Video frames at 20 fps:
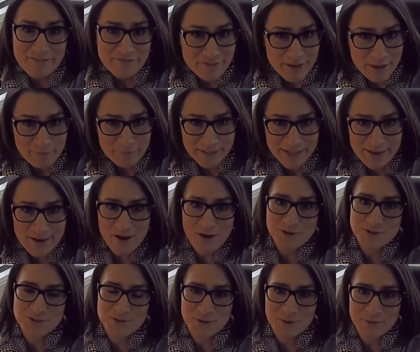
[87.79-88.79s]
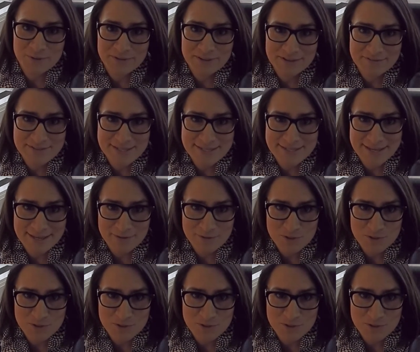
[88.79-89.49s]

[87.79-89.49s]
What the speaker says: family also lives in St.